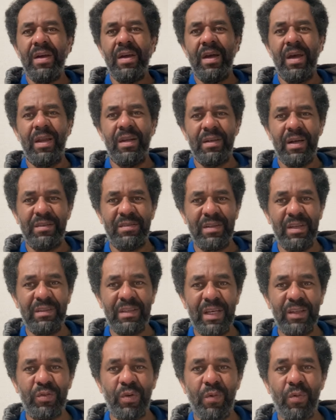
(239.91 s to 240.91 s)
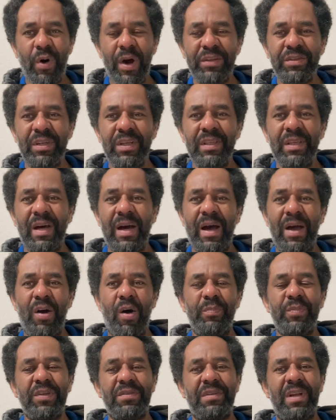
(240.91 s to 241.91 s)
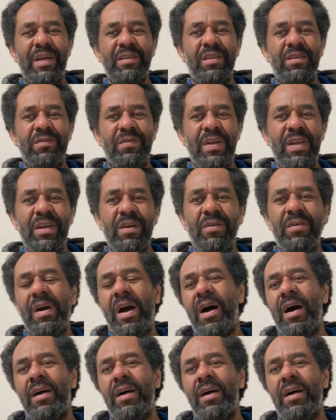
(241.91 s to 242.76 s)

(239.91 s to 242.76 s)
And that's it. Thanks for watching. I hope you liked this video.